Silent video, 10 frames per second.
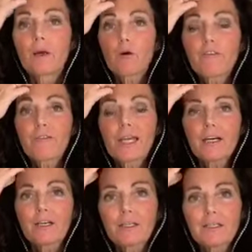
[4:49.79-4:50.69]
or
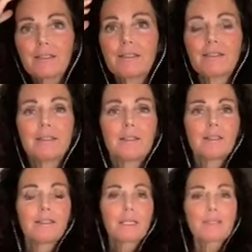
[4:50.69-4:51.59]
fear.
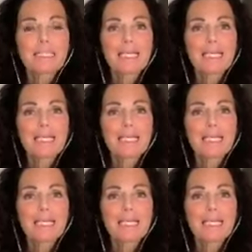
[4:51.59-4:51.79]
Now, isn't